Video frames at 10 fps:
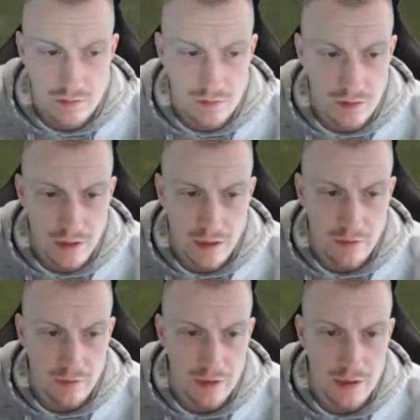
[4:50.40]
I can't
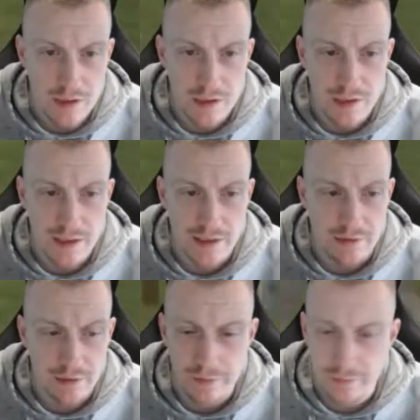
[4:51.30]
really see a
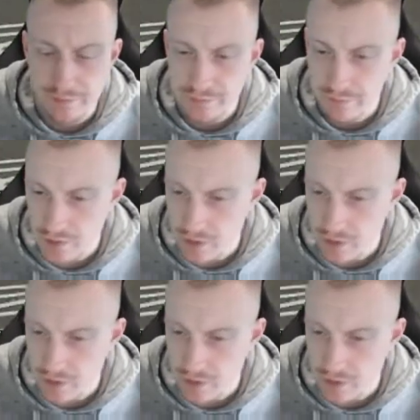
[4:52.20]
stand. This